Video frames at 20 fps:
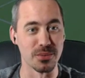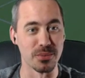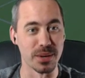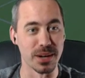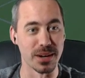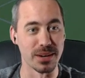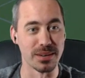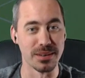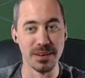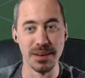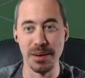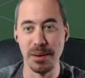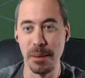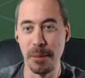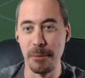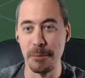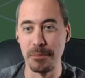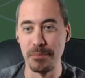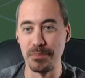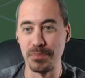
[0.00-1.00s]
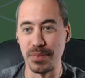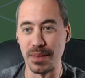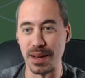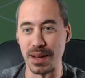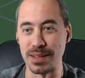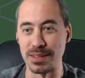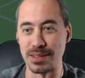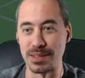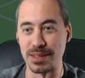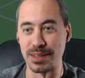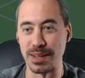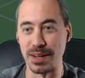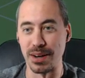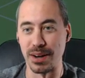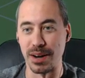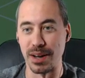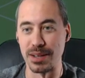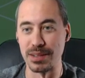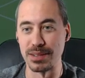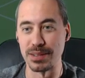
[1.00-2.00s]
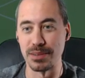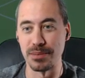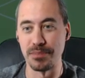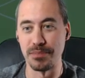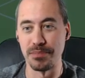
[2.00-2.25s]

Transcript: weird. That's hilarious.